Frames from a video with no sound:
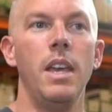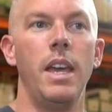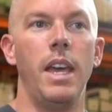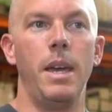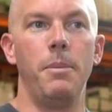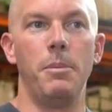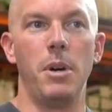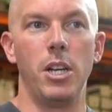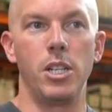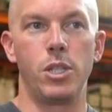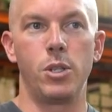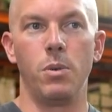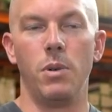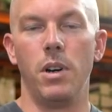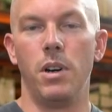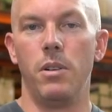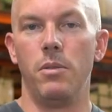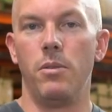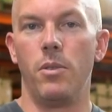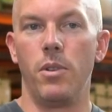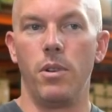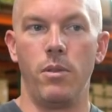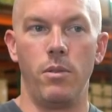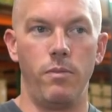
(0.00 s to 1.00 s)
and my
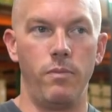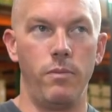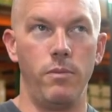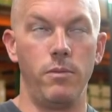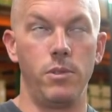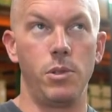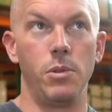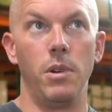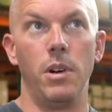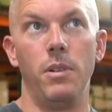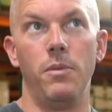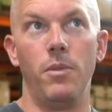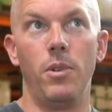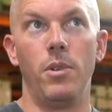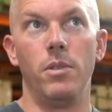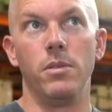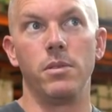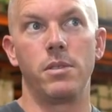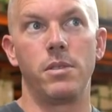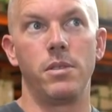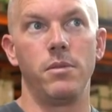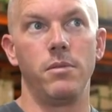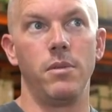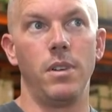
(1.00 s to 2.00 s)
12
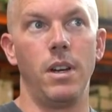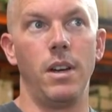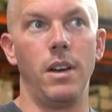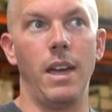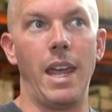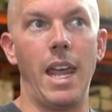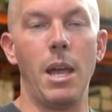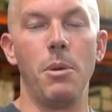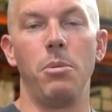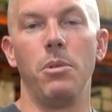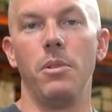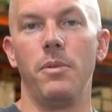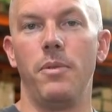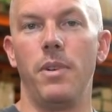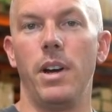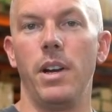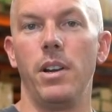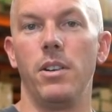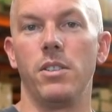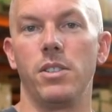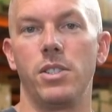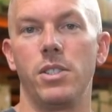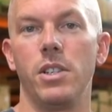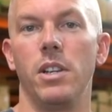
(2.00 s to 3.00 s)
volt
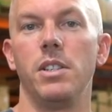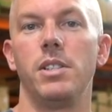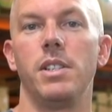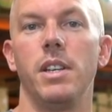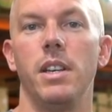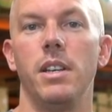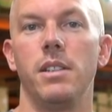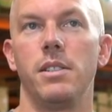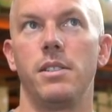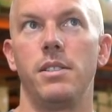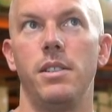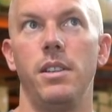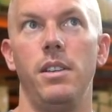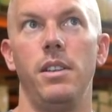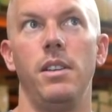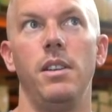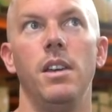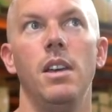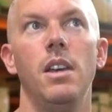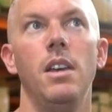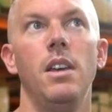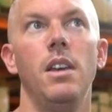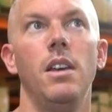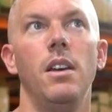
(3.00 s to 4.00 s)
amplifiers, such as the